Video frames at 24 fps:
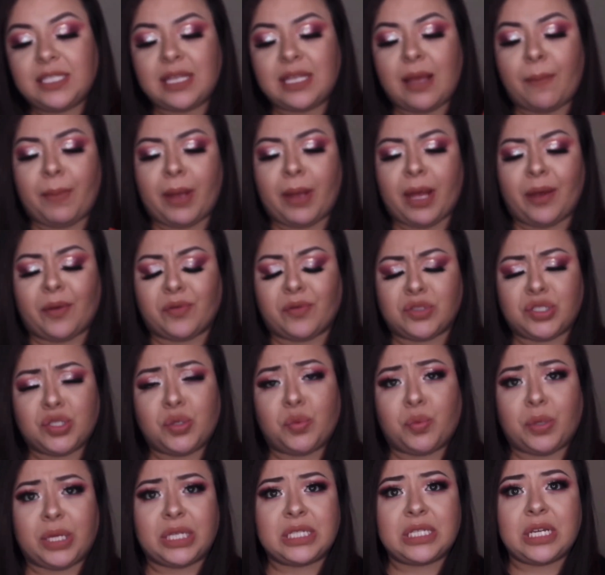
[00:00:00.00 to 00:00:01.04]
about two
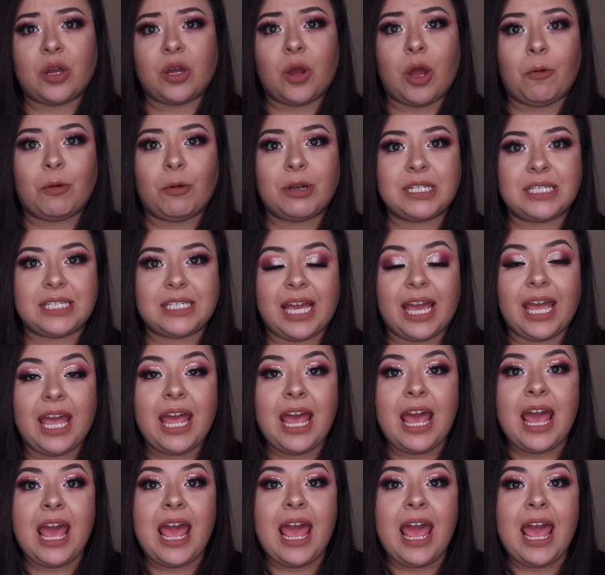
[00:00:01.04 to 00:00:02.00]
weeks ago I want to say